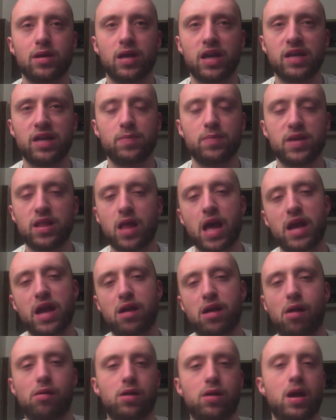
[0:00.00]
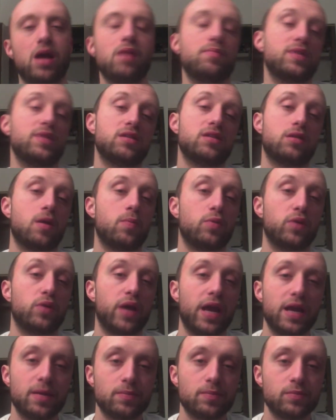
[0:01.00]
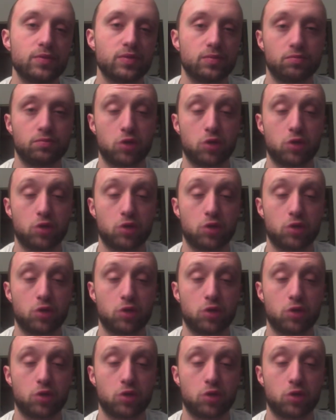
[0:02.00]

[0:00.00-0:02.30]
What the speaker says: It'd be like, okay, I missed a couple games,